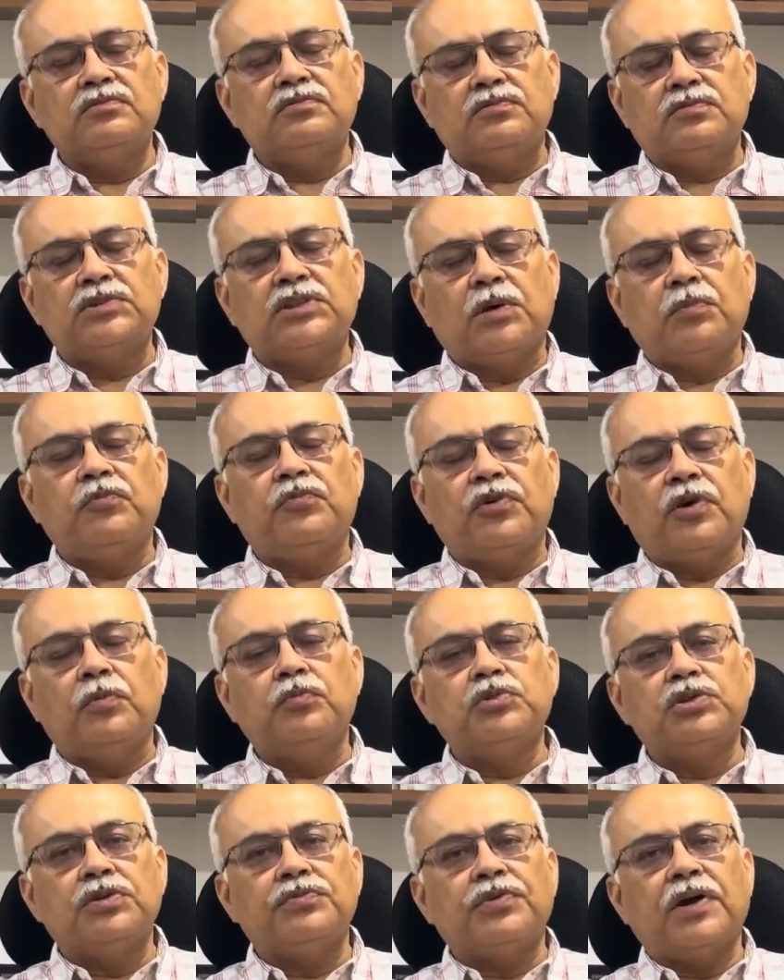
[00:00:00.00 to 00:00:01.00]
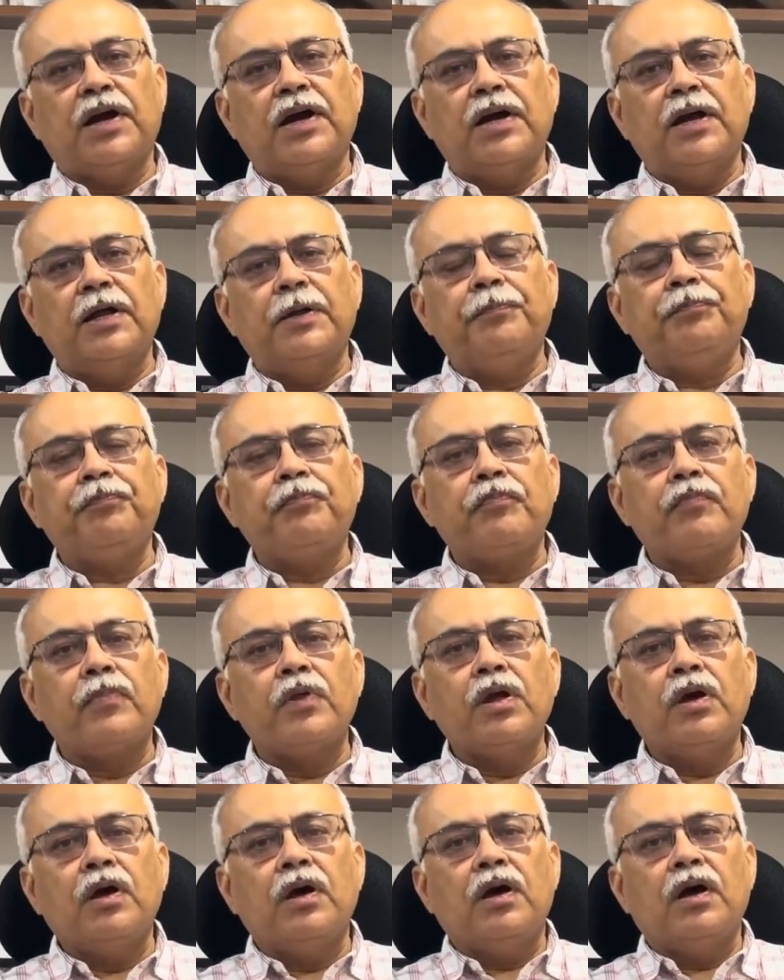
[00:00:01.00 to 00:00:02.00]
some forms of ILD.
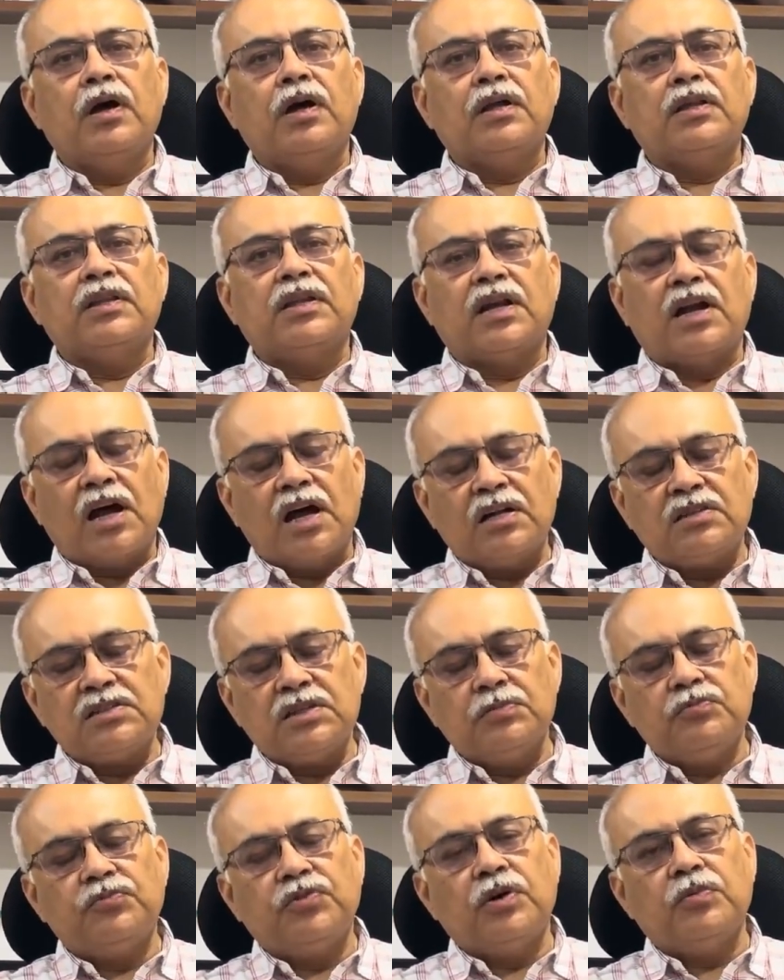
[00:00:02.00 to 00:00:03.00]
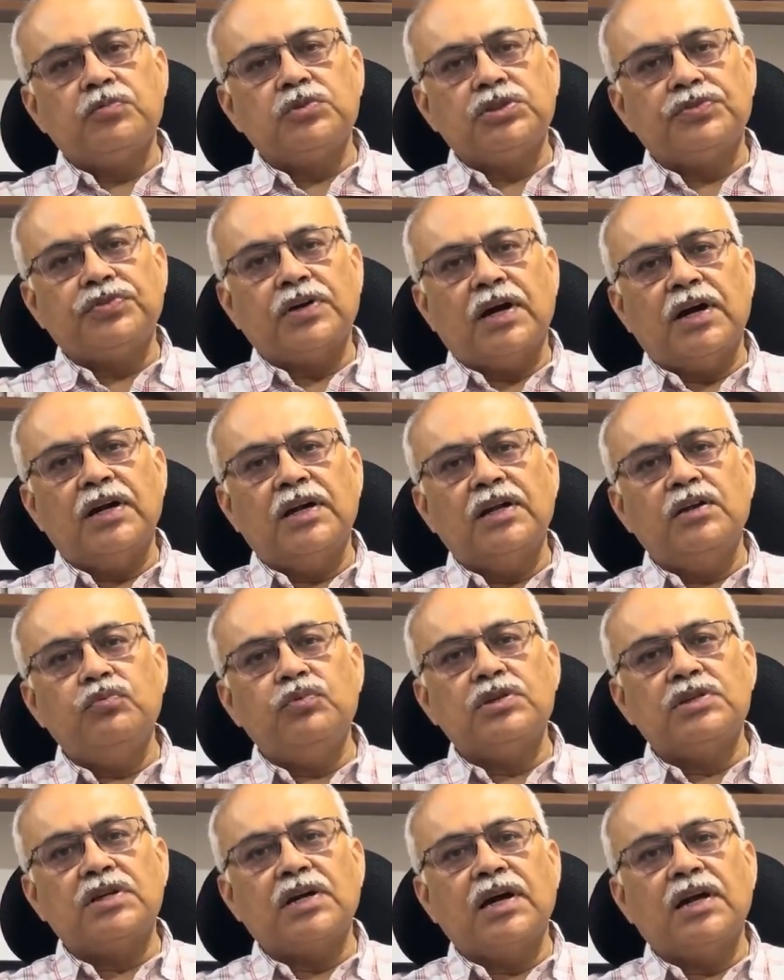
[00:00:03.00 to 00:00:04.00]
There are some forms of ILD
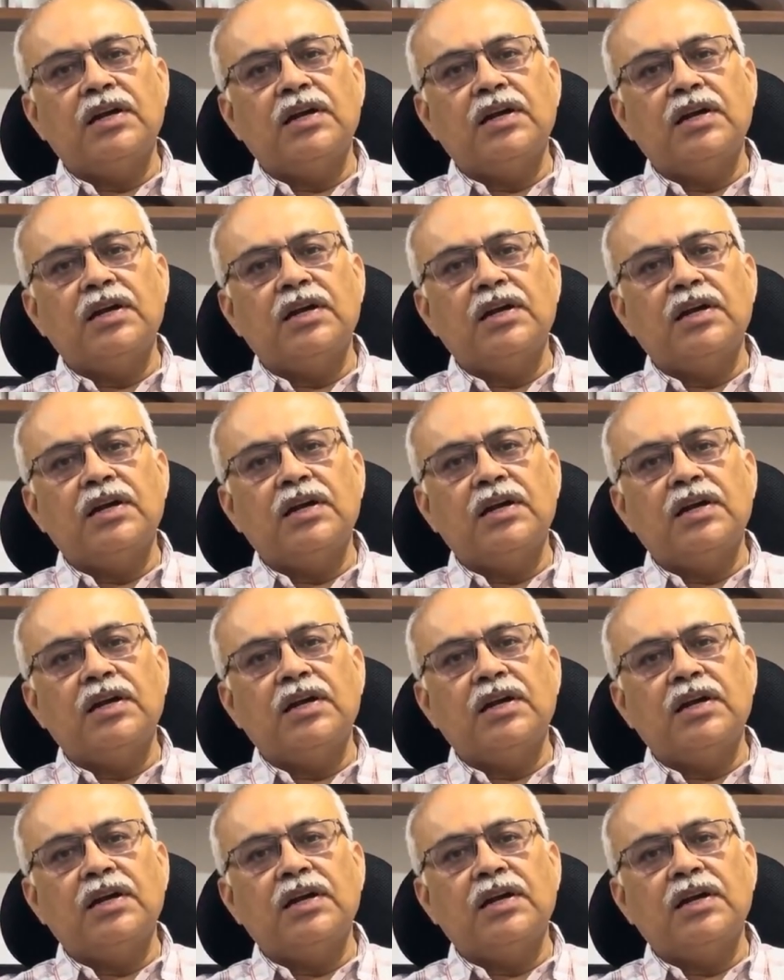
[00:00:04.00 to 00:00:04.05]
which